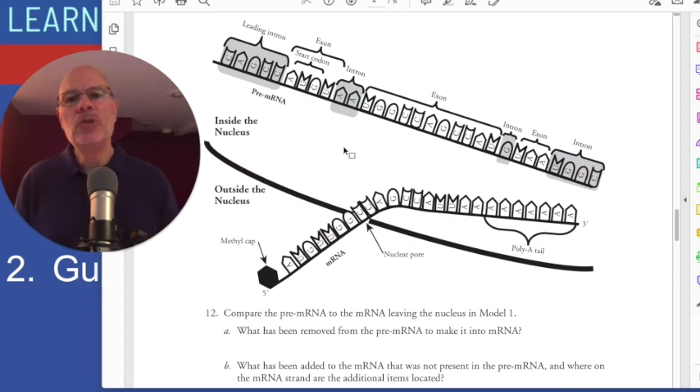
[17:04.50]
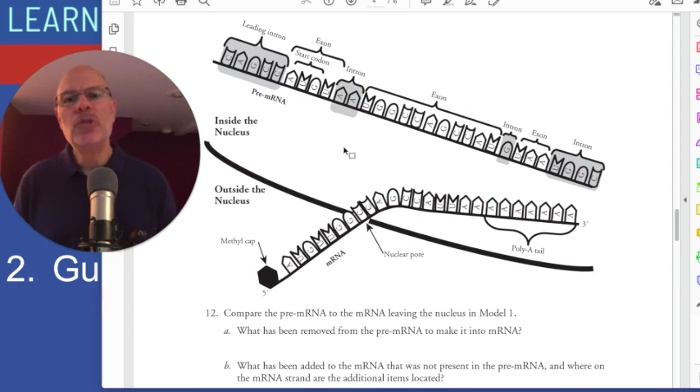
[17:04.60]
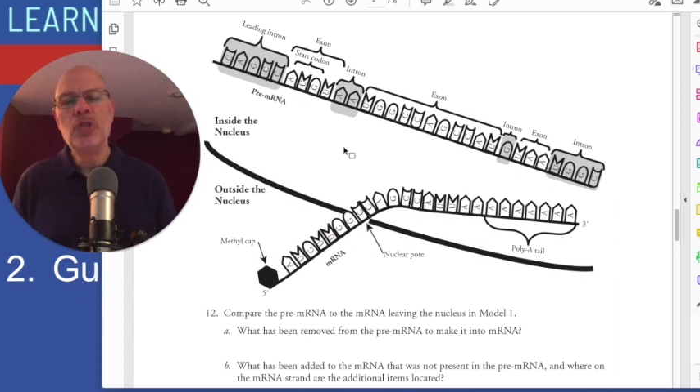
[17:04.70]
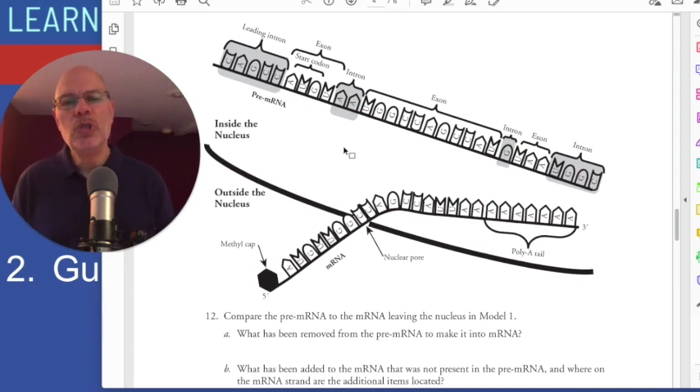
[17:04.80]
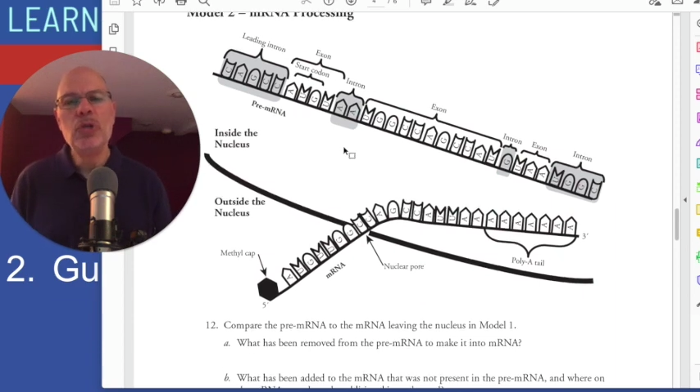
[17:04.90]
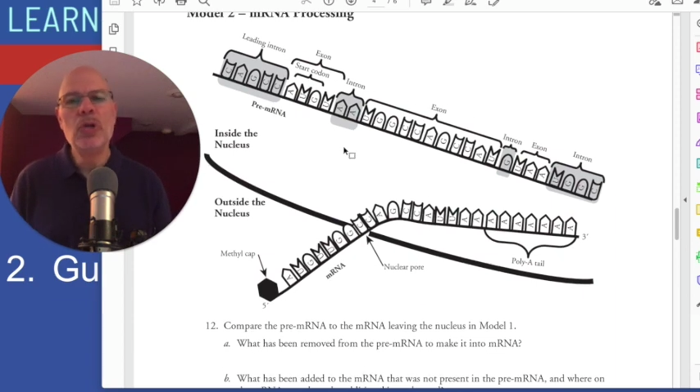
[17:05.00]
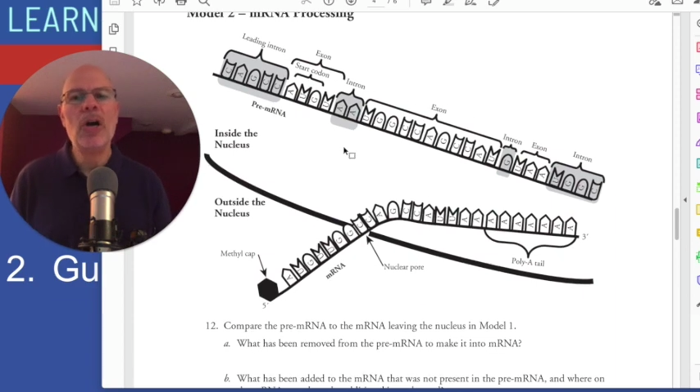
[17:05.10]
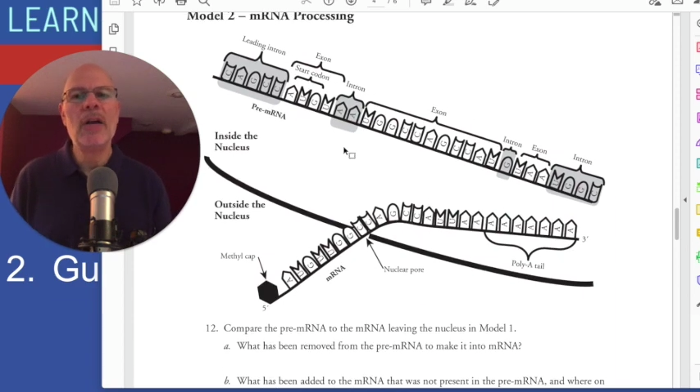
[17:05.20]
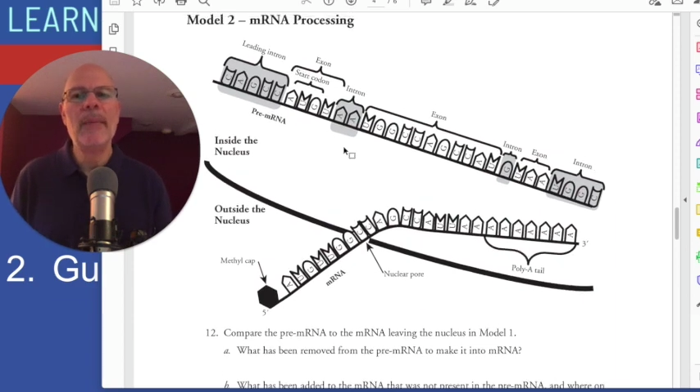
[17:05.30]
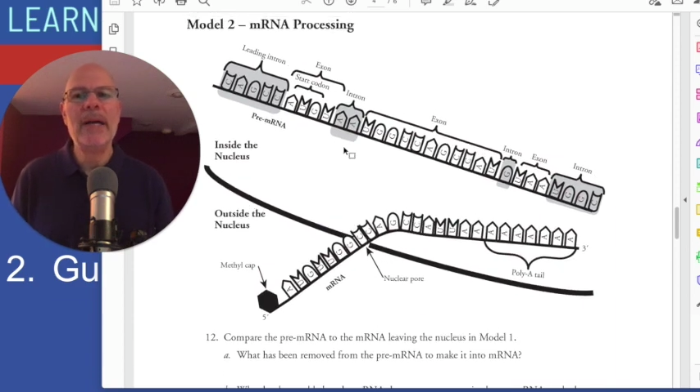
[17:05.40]
do
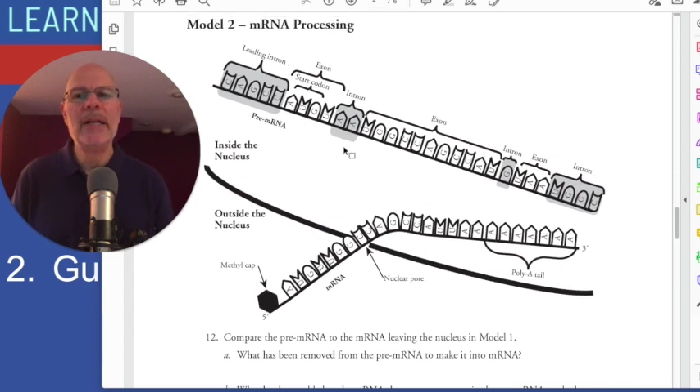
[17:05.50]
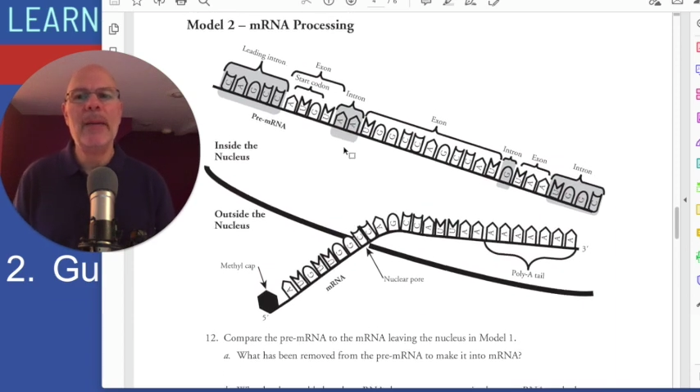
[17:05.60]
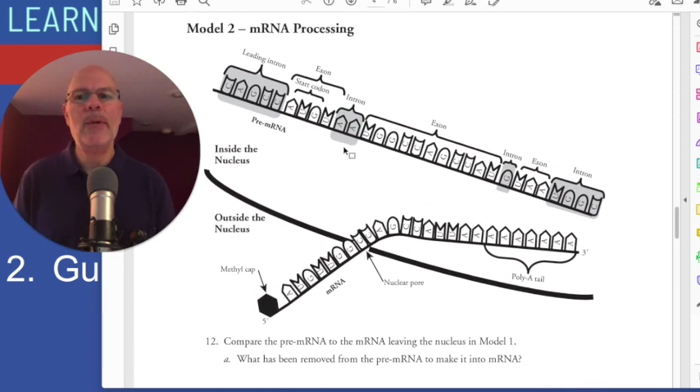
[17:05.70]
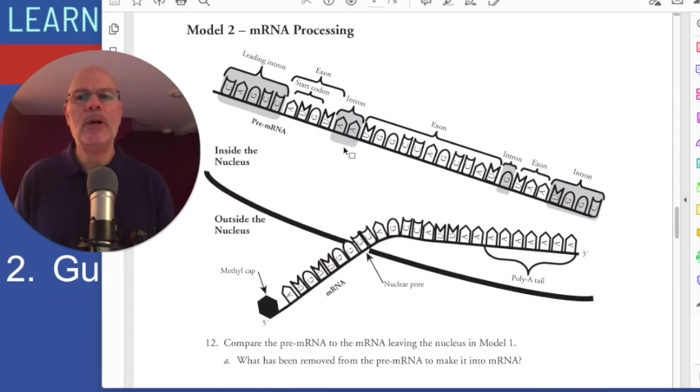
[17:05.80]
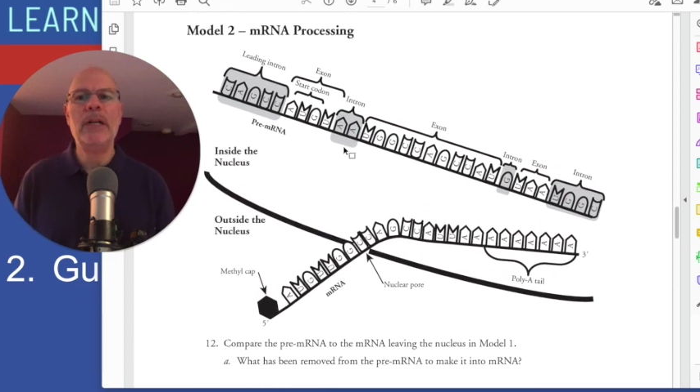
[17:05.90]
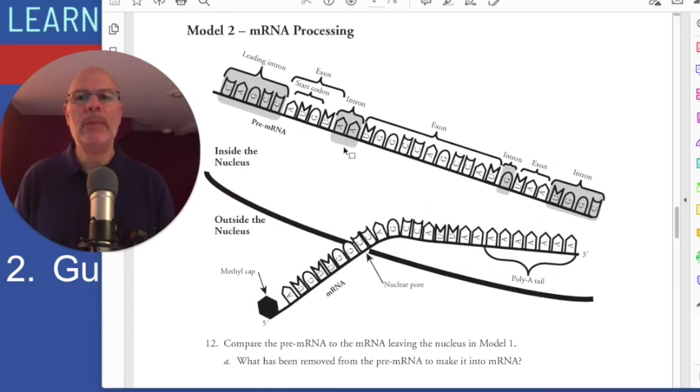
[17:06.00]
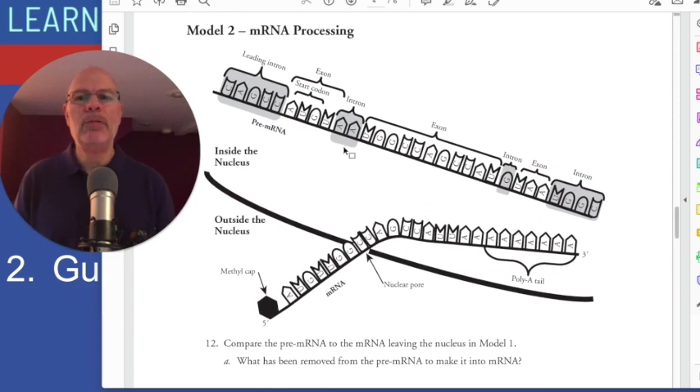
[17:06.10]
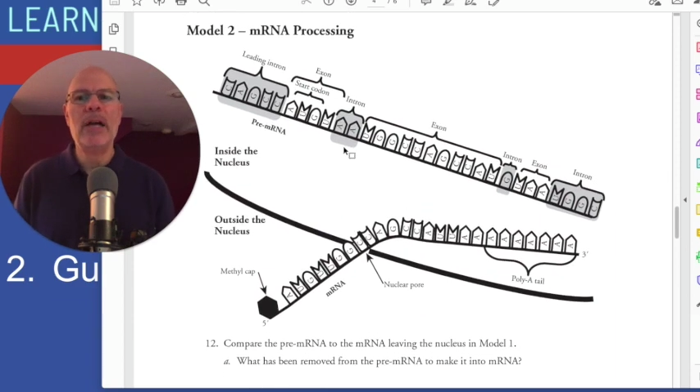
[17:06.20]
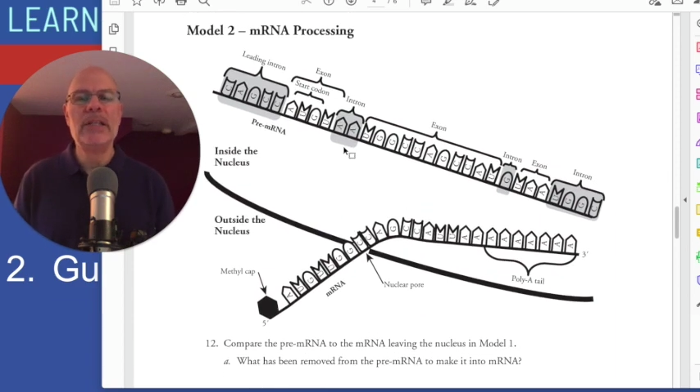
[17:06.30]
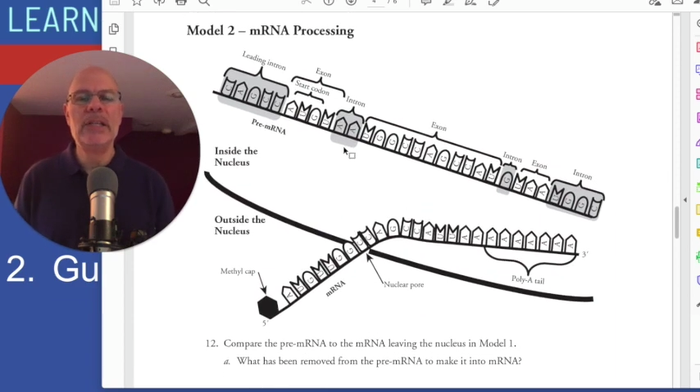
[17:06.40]
talk about mRNA
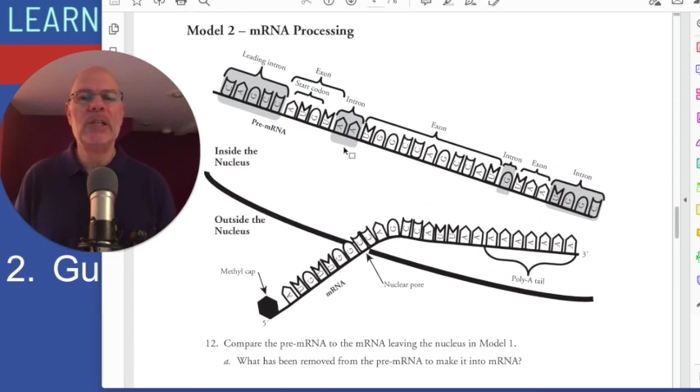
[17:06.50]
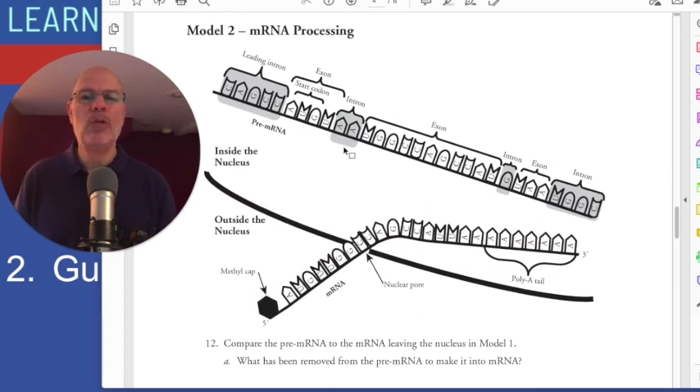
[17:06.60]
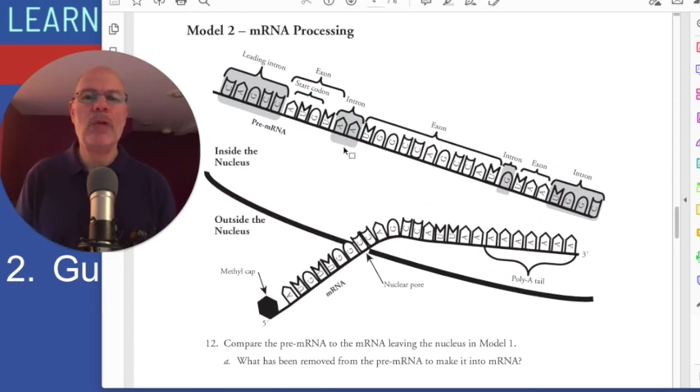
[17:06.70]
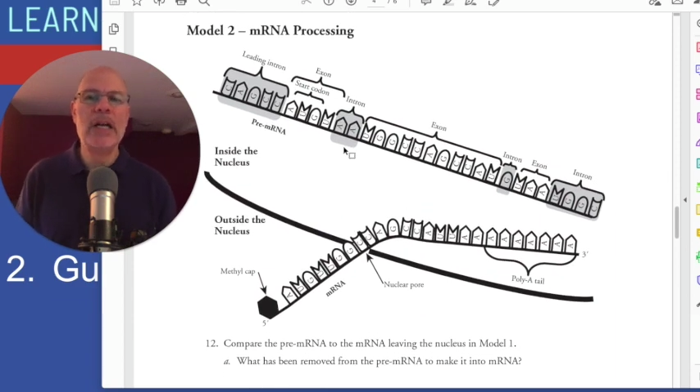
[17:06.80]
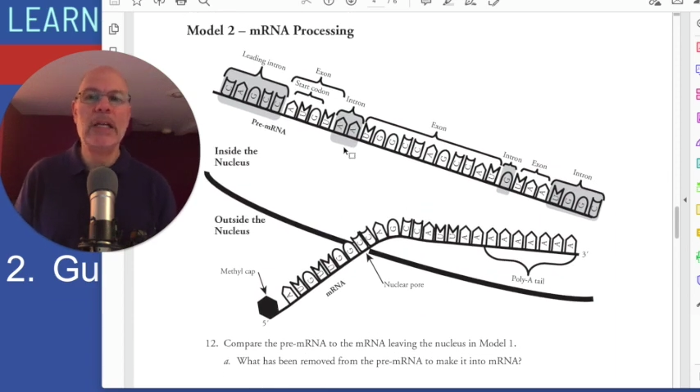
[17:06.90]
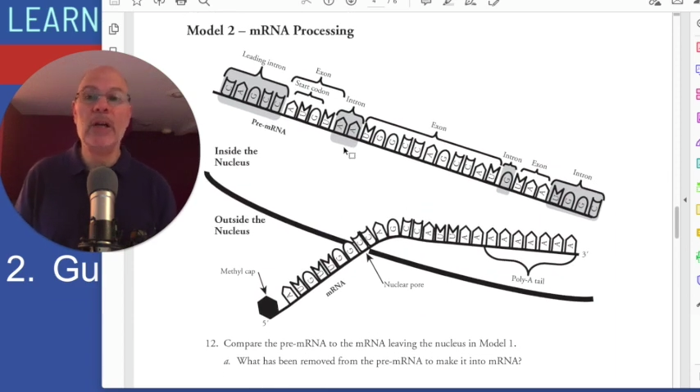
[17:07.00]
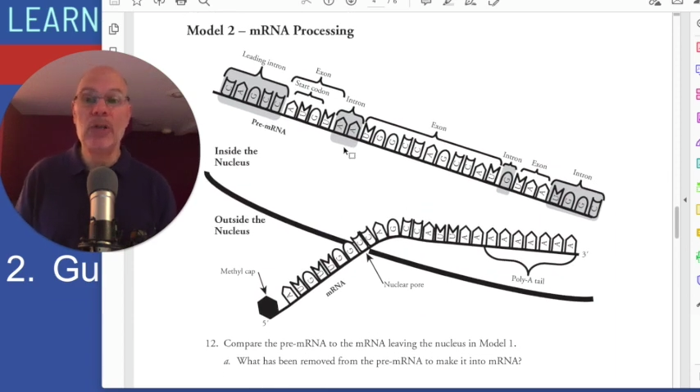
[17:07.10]
processing right here.